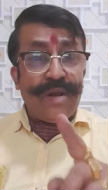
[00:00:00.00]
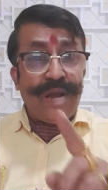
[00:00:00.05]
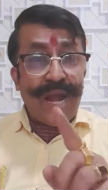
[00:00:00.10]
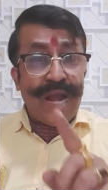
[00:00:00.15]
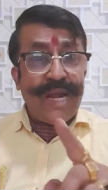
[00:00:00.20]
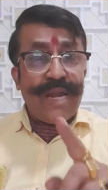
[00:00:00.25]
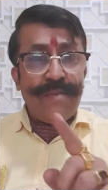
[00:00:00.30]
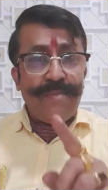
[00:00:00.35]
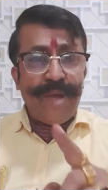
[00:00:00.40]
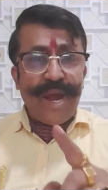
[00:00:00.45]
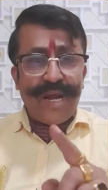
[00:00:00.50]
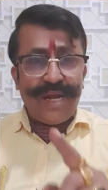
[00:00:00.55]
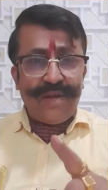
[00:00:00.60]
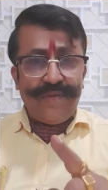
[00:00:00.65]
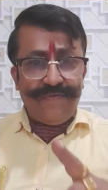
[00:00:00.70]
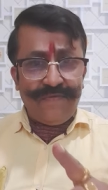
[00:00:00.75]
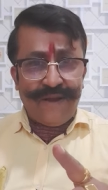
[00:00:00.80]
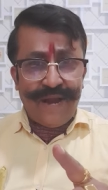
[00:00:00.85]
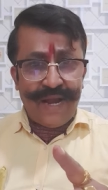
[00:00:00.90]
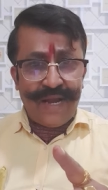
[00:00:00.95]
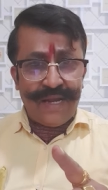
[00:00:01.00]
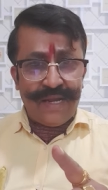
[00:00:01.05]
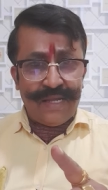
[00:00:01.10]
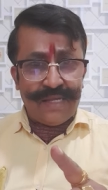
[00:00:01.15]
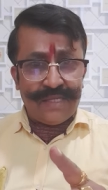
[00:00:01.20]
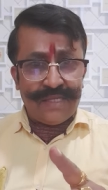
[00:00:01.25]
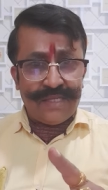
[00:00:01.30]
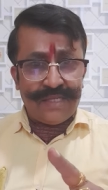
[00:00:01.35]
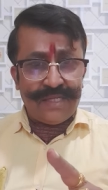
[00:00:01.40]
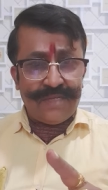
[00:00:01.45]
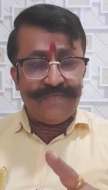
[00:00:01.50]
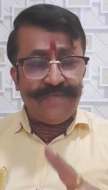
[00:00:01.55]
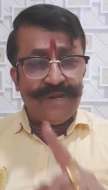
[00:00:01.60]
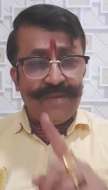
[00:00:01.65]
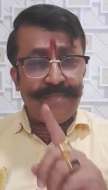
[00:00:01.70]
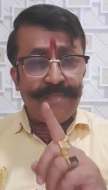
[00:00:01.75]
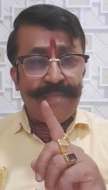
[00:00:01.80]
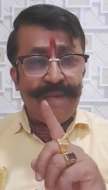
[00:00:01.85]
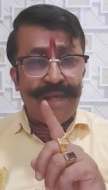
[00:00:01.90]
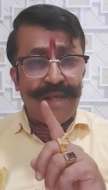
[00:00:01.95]
random act of kindness will
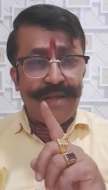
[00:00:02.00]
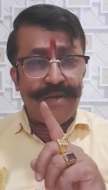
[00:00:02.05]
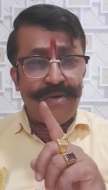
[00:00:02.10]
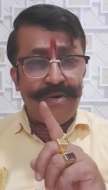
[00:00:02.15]
make,